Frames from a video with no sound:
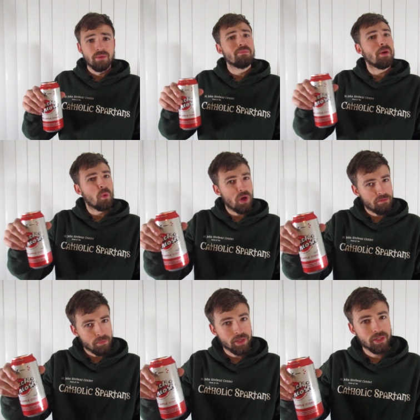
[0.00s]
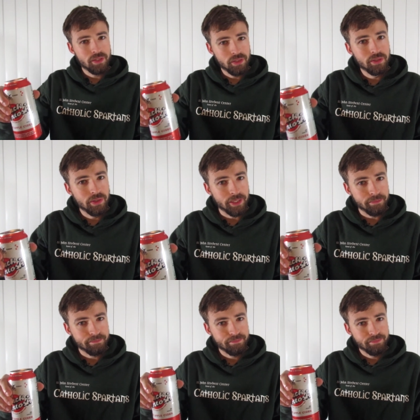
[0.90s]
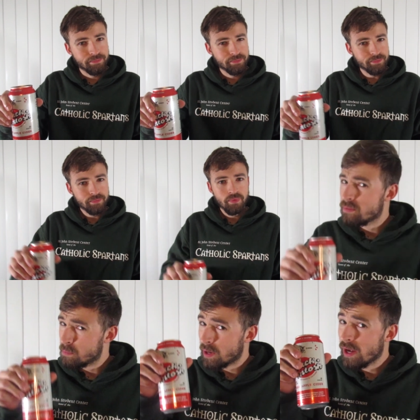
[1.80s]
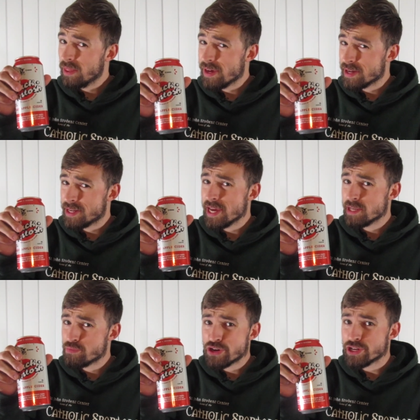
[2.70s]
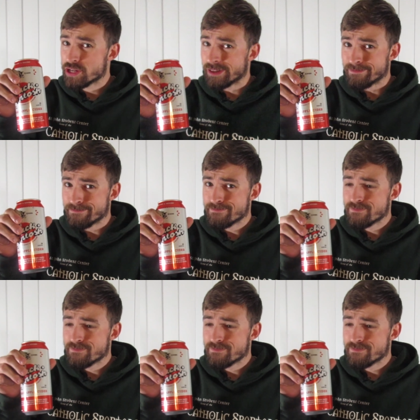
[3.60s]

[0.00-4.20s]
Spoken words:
My wife might disagree, but I think it tastes pretty good.